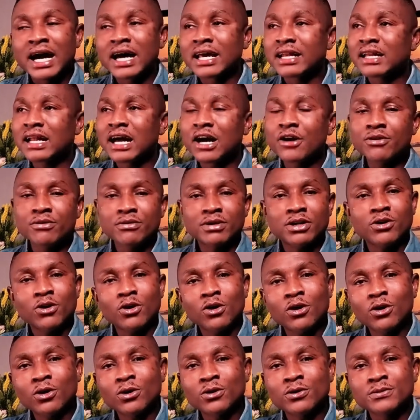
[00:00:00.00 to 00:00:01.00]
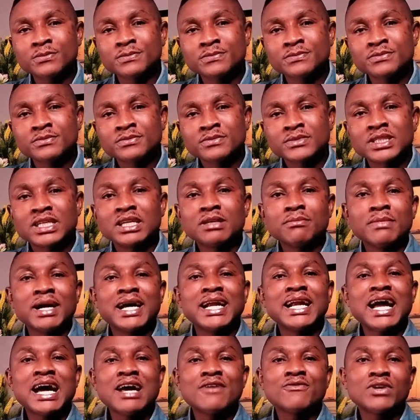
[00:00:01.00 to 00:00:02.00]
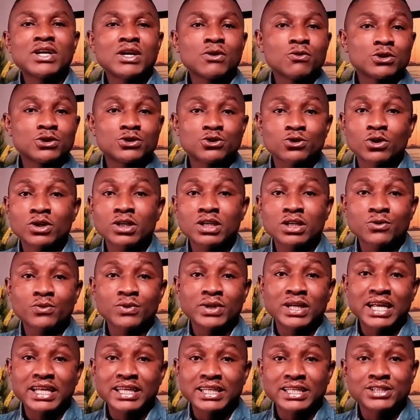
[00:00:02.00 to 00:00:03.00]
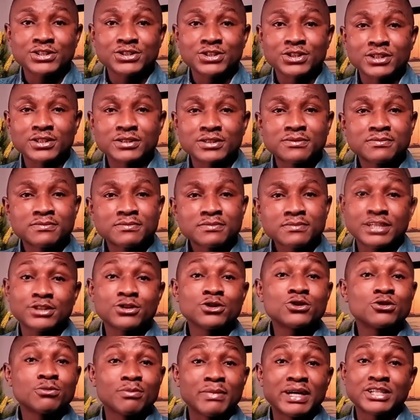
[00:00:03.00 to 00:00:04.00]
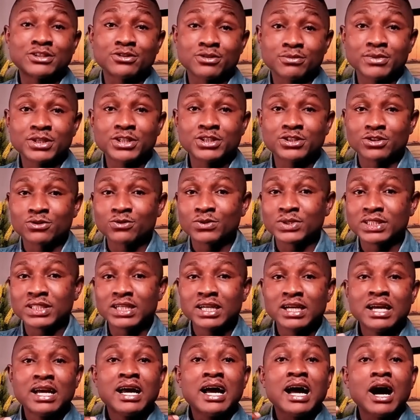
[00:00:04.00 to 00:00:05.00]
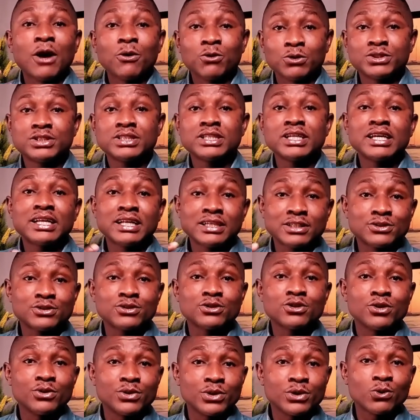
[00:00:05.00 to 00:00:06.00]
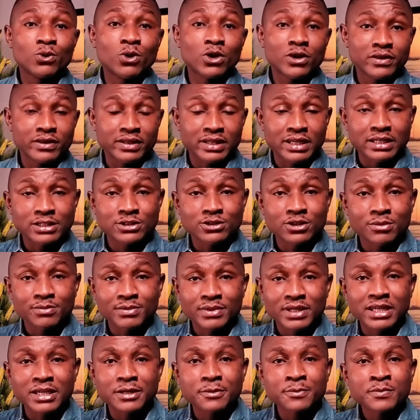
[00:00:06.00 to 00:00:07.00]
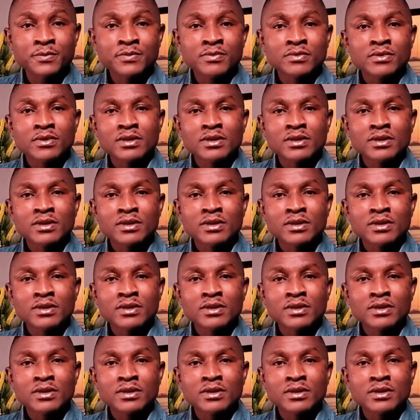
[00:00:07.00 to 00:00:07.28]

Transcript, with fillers: And I recall in my life when I was struggling with addiction to masturbation, which I will share that story one day, someday.